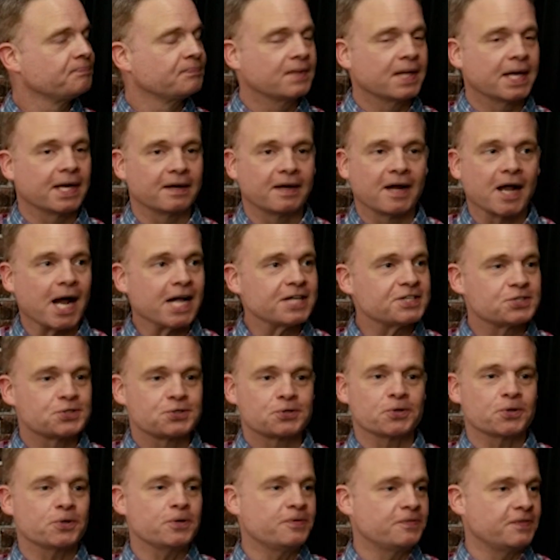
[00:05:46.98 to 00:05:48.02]
And God's
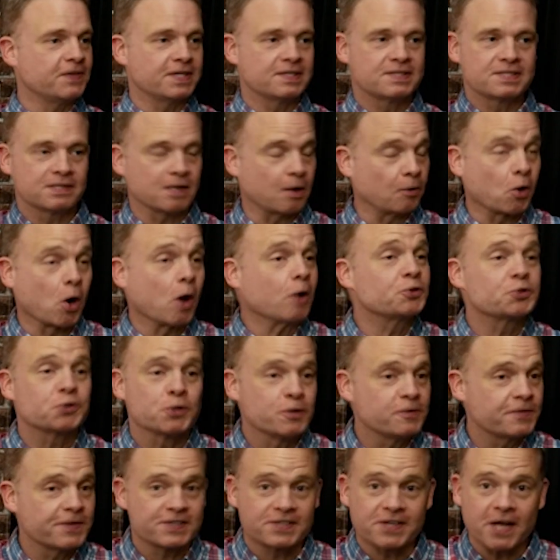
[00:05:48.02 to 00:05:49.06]
truth or all
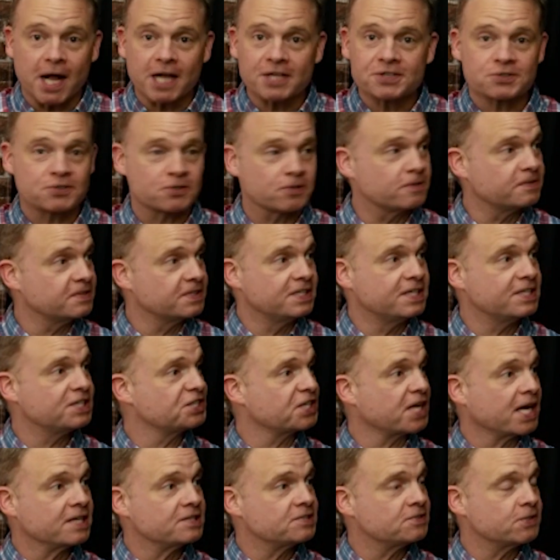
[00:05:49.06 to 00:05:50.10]
truth is God's truth, and it
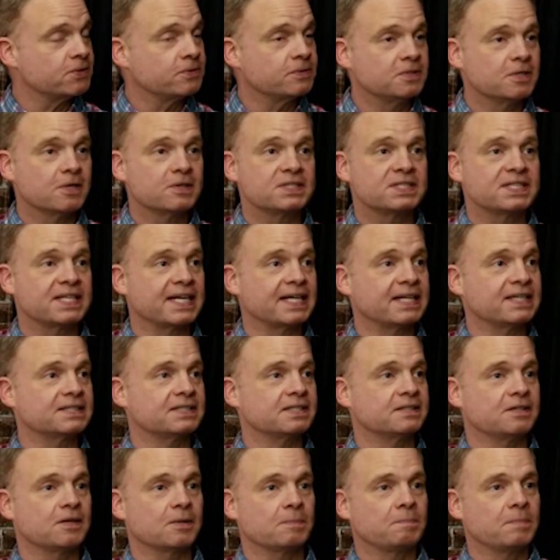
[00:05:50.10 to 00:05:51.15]
shines through in those things.
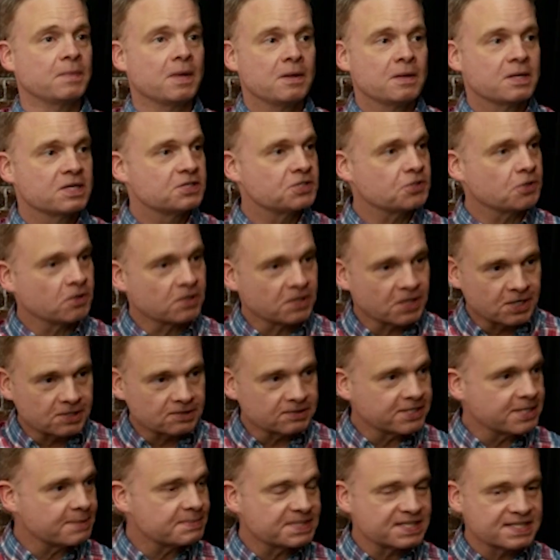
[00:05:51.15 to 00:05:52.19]
And there are certain
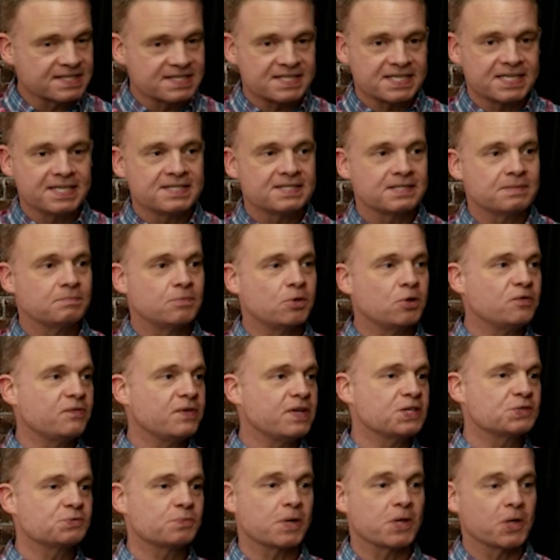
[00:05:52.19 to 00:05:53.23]
clips and scenes in
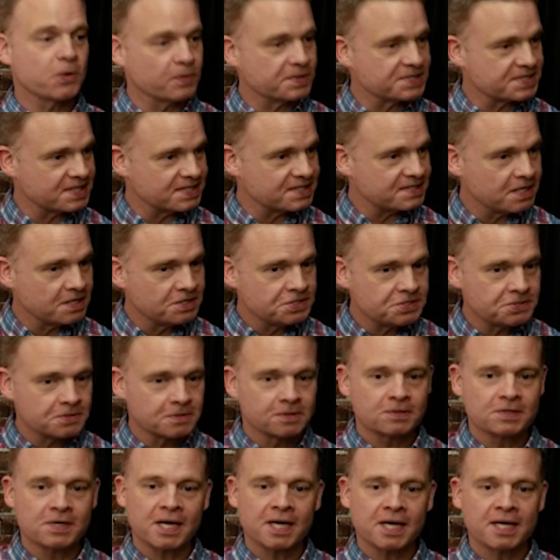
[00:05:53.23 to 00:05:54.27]
movies, whether it was intentional
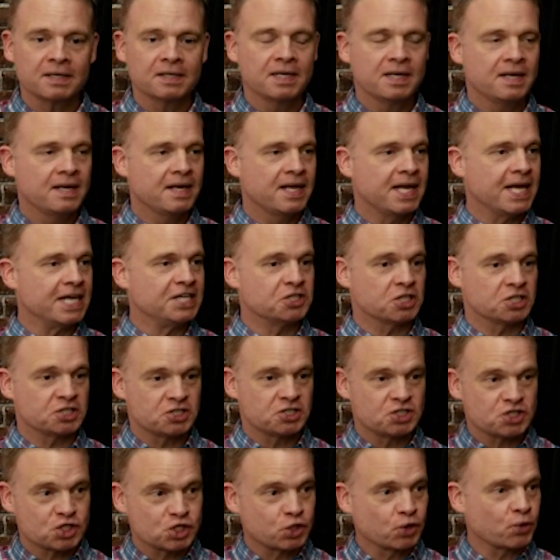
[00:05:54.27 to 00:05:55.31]
or not, it just
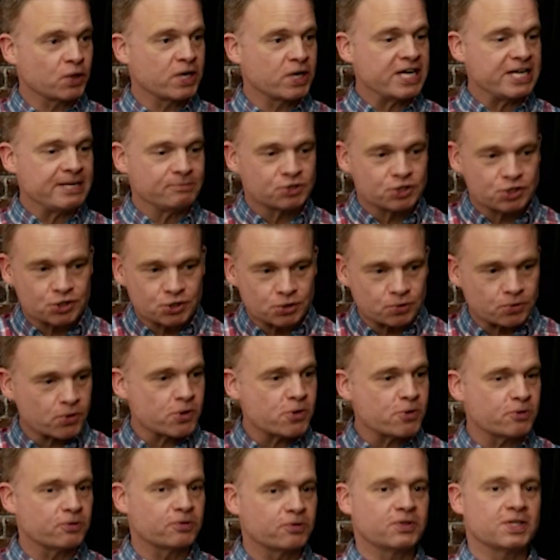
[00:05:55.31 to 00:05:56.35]
screams
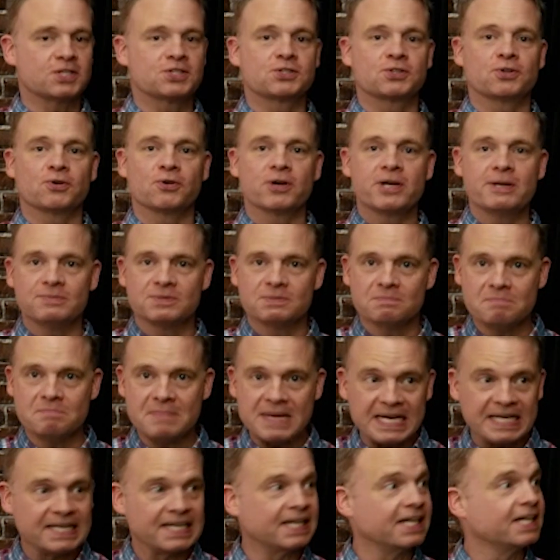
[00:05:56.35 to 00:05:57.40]
truth. It screams
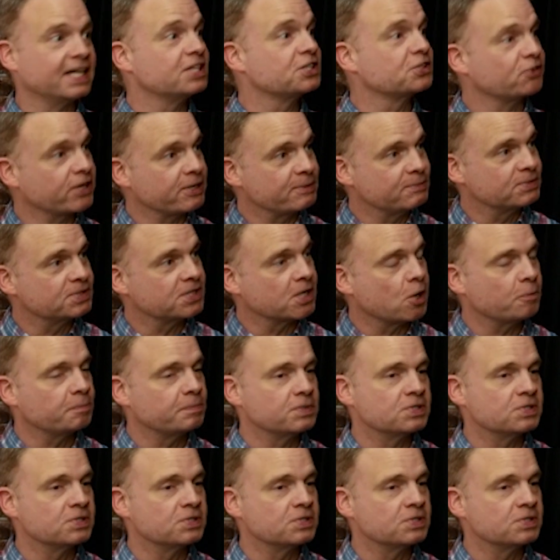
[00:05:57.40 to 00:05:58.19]
meaning. It screams hope.